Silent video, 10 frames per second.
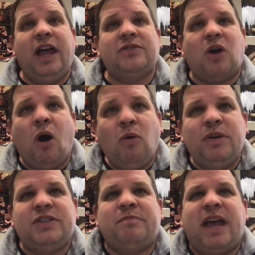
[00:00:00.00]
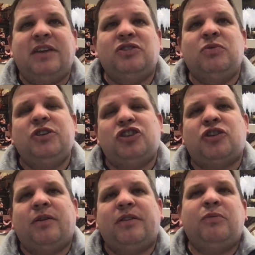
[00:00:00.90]
has always been to
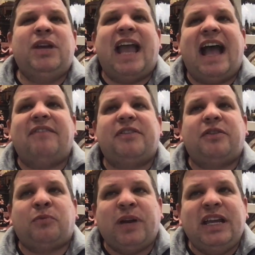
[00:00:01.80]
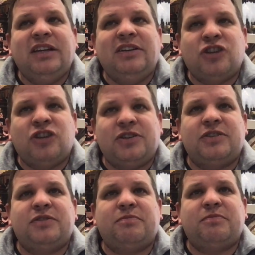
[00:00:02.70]
ensure that we have 3
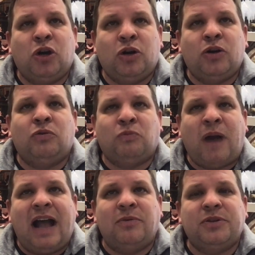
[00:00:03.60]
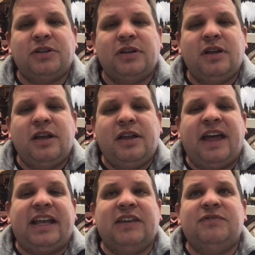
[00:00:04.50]
judges per round.
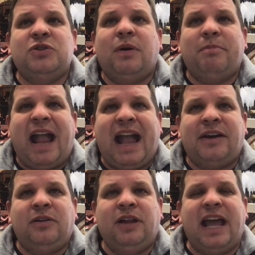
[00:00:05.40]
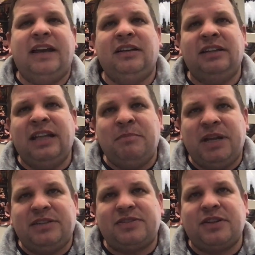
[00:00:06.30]
That gives you a panel and
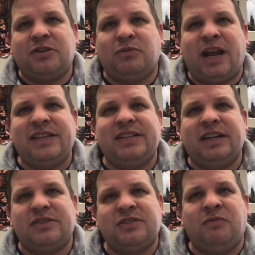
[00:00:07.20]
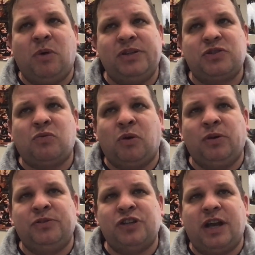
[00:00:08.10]
limits the craziness of one
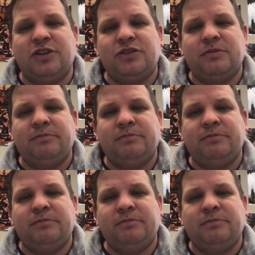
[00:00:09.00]
squirrel judge.